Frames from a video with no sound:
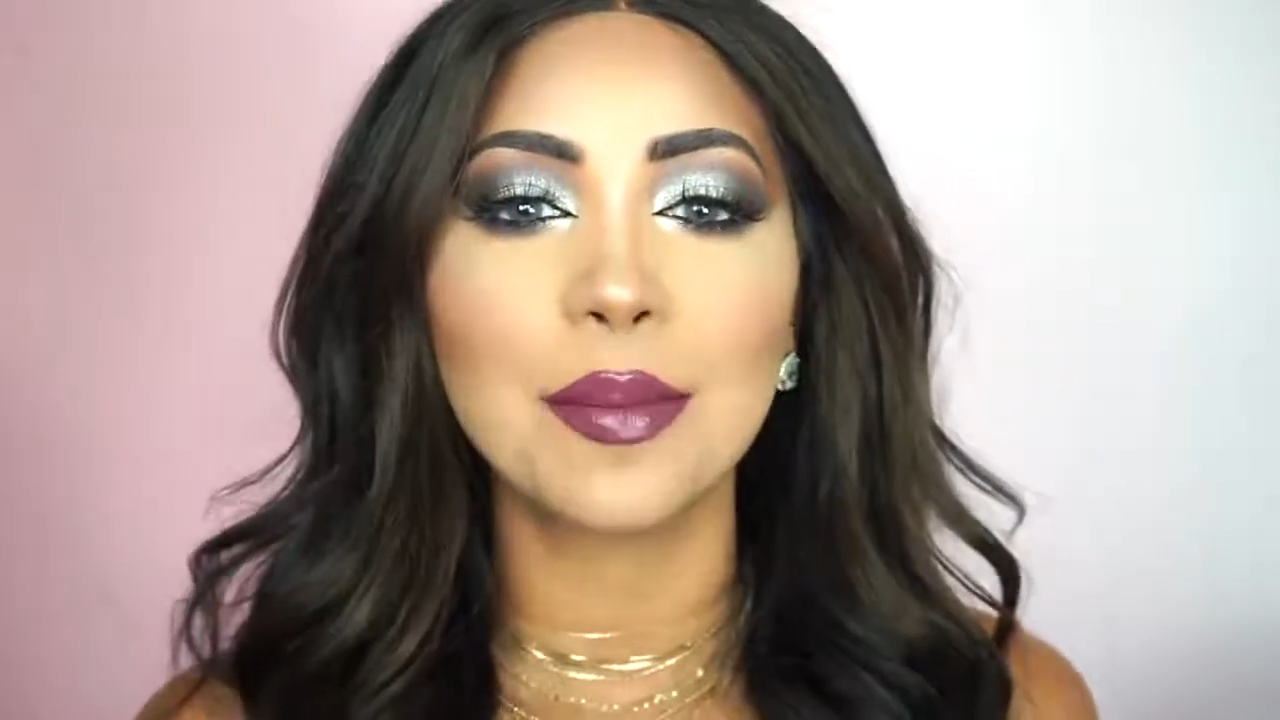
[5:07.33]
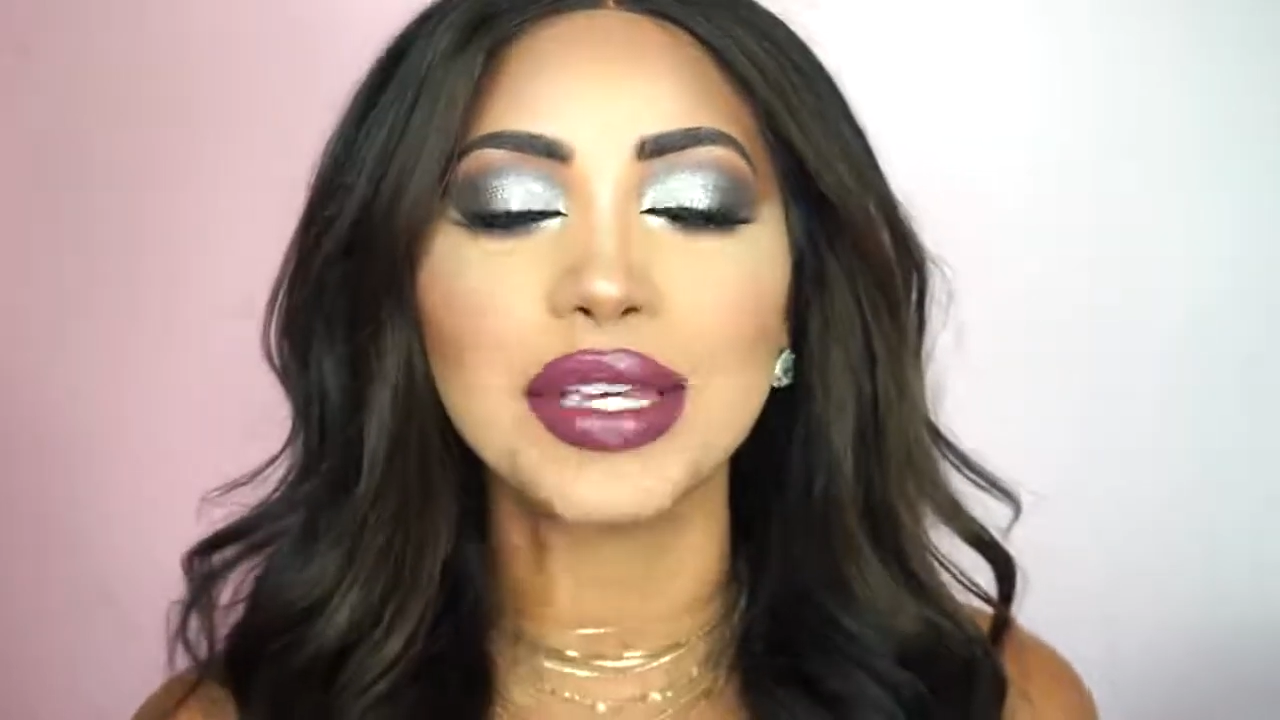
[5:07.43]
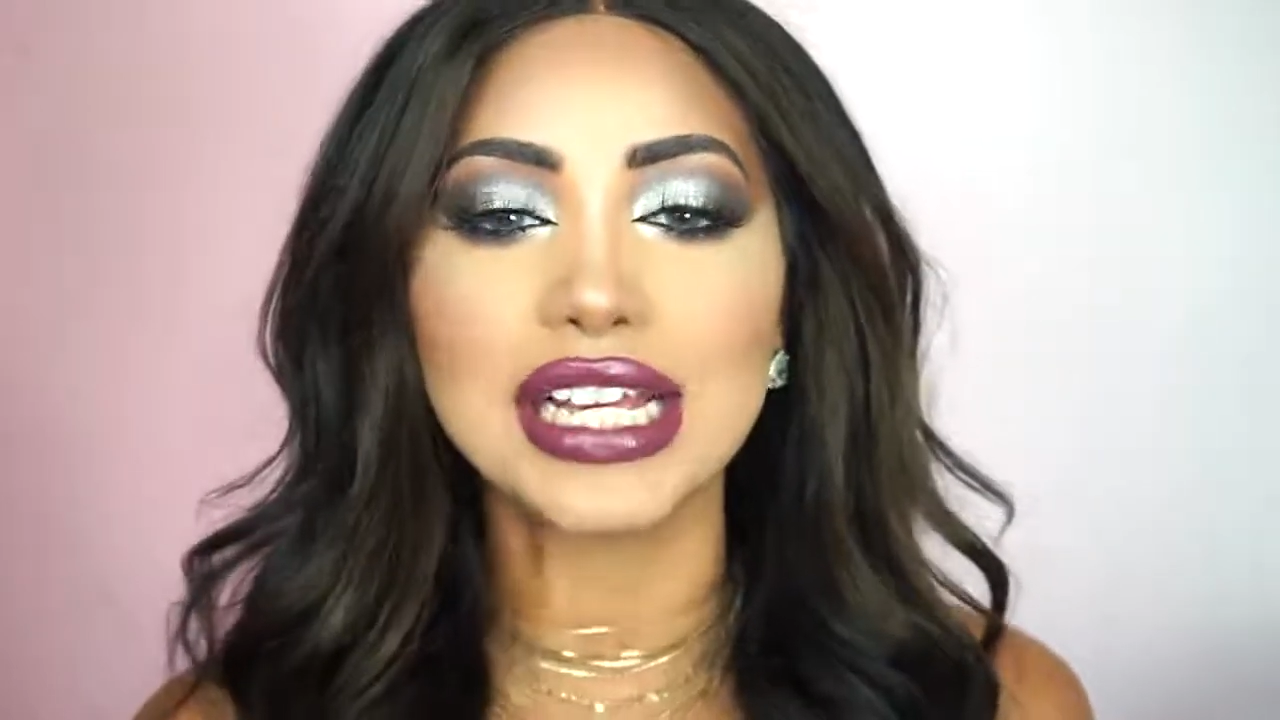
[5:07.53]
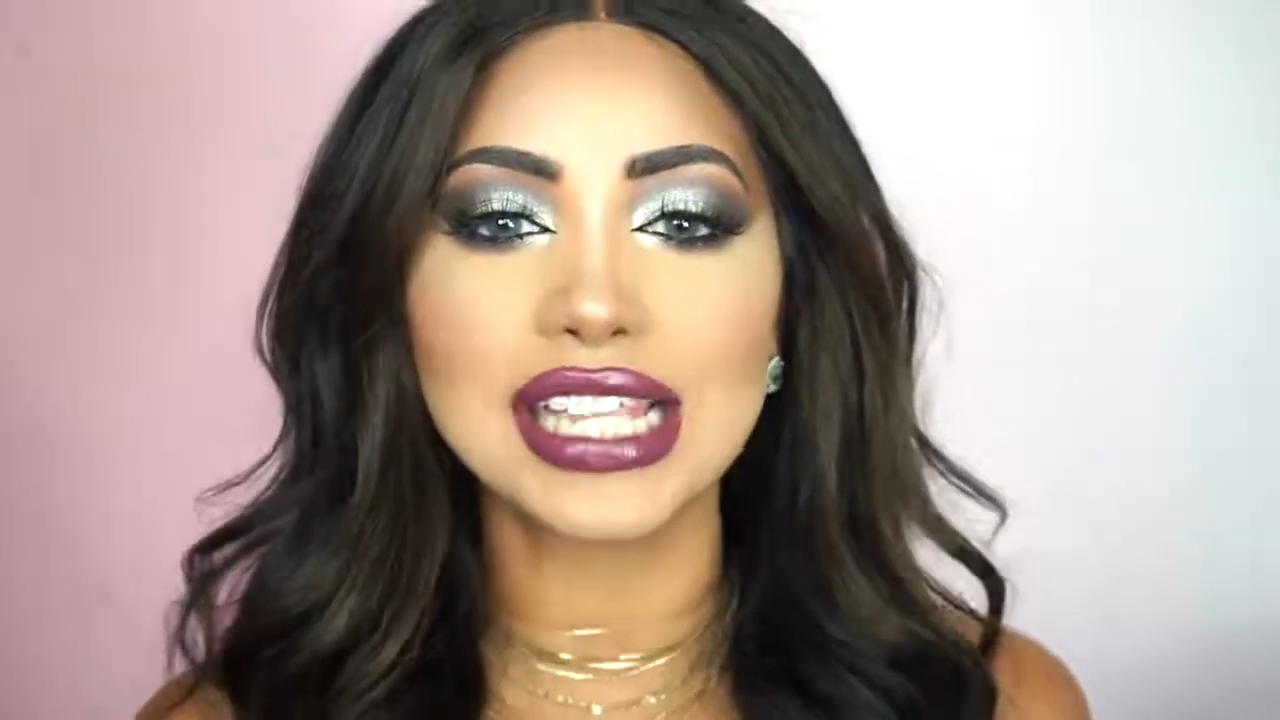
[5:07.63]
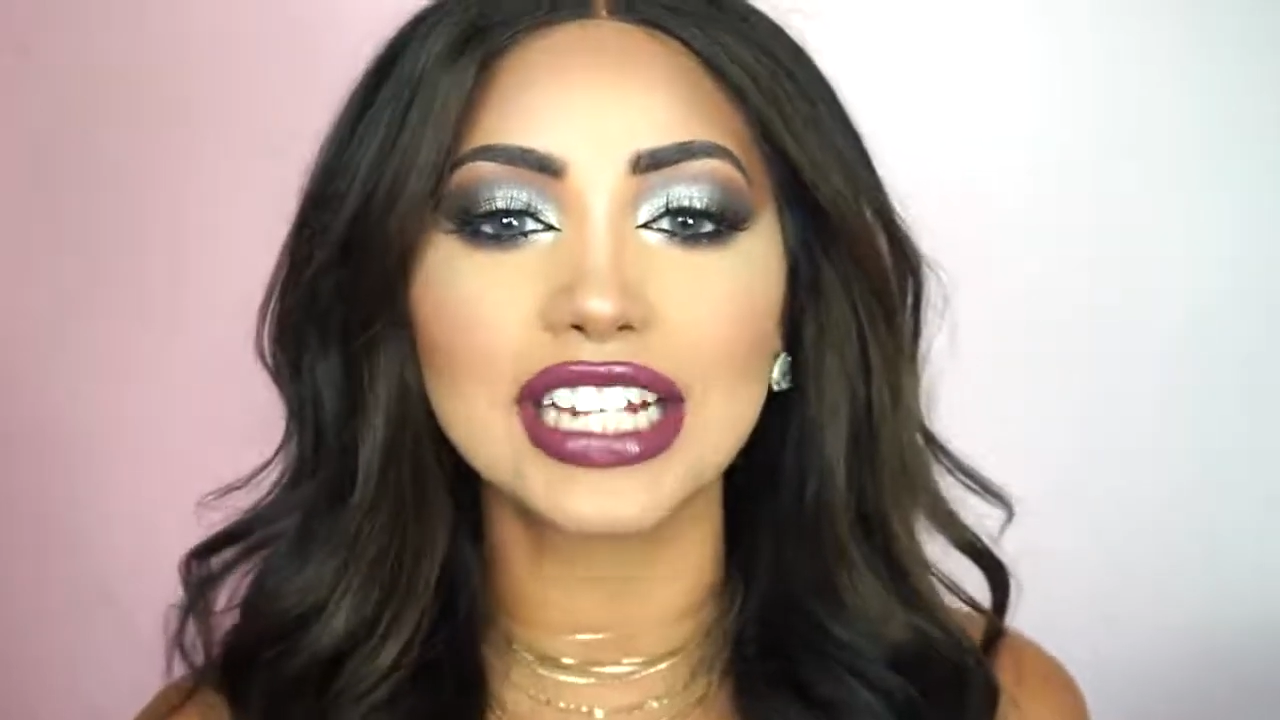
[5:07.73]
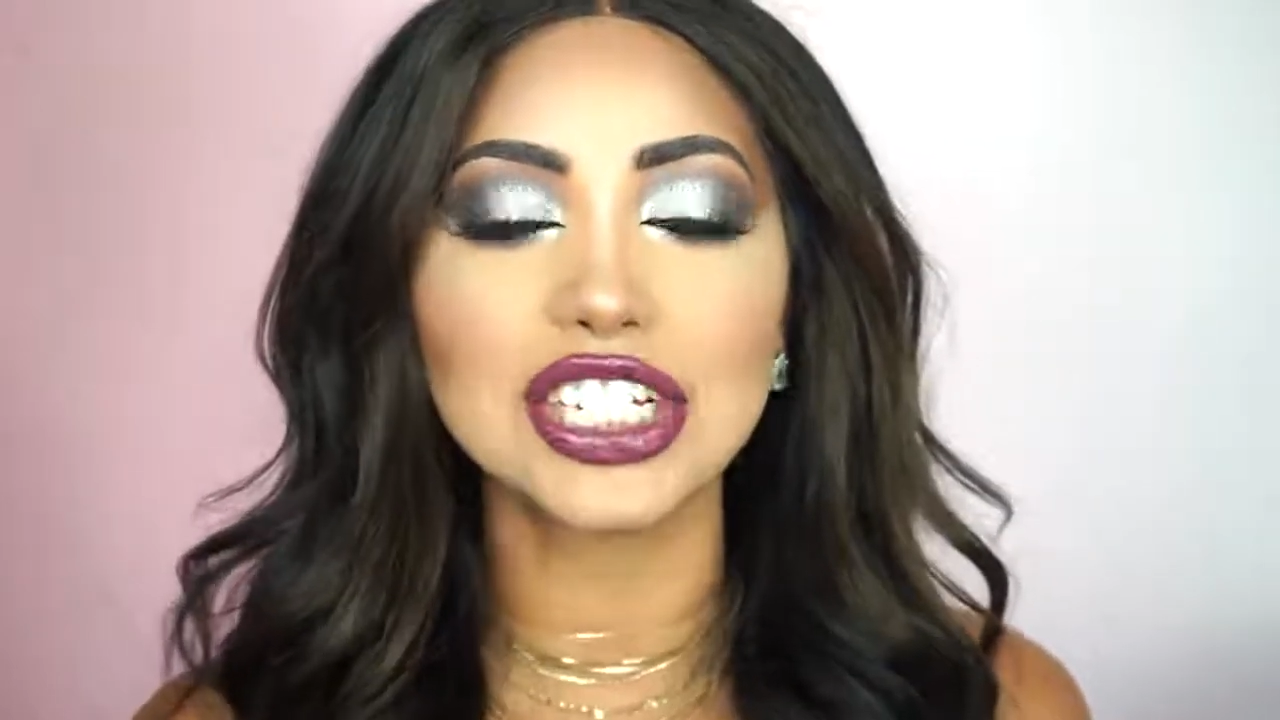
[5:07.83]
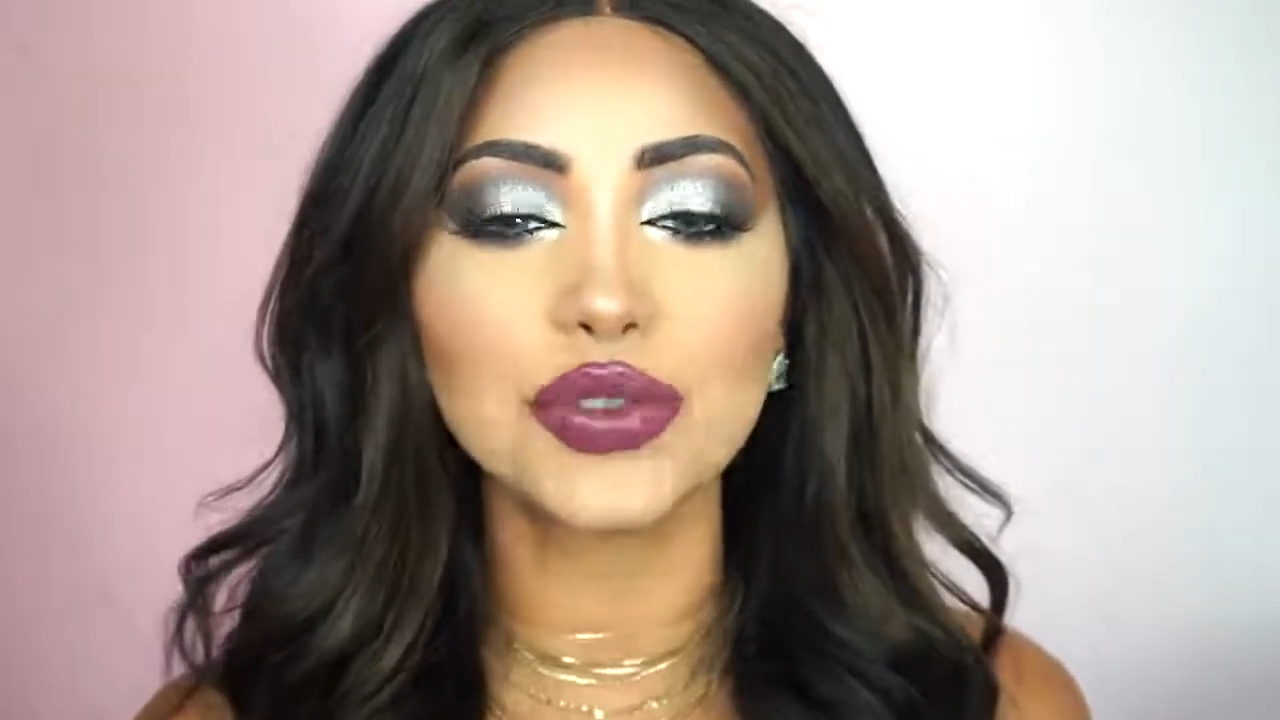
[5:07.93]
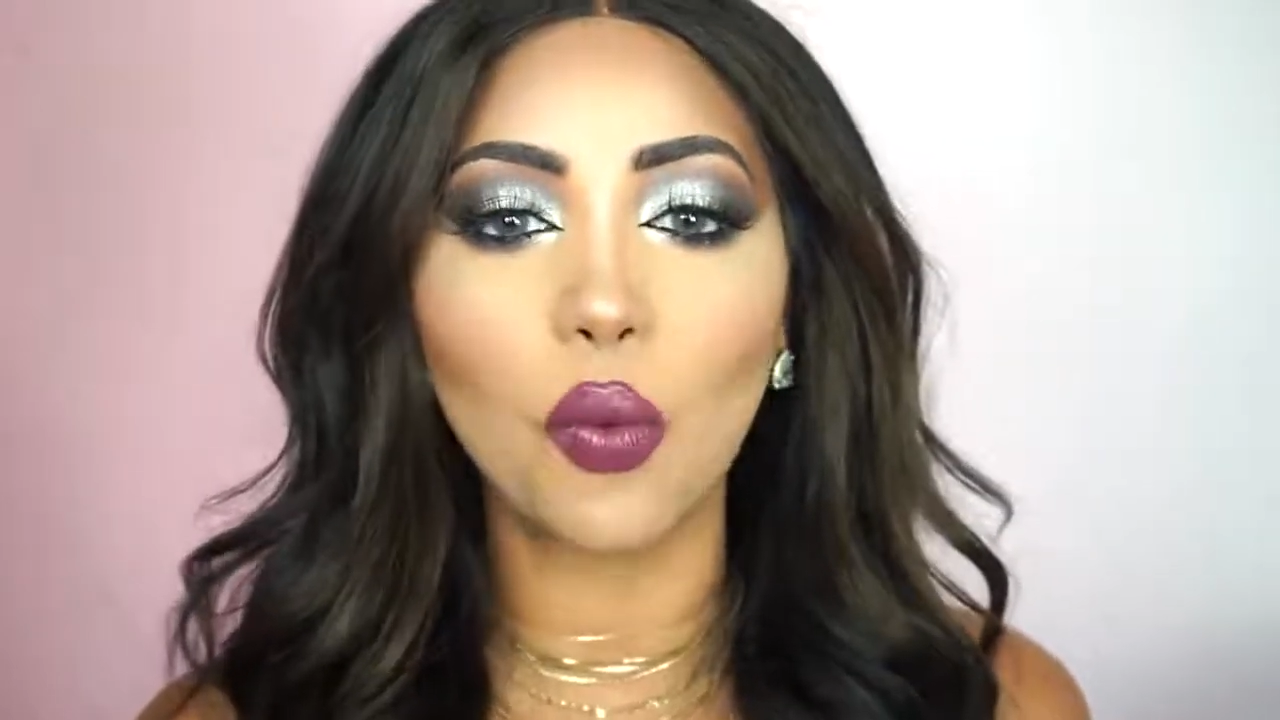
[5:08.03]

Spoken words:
because I just